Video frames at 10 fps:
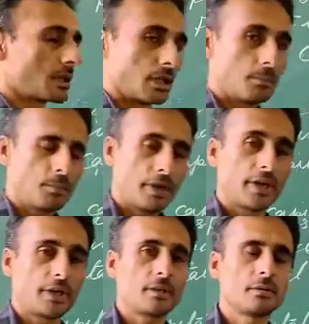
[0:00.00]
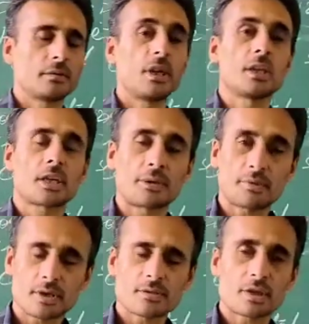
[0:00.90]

company, in the capital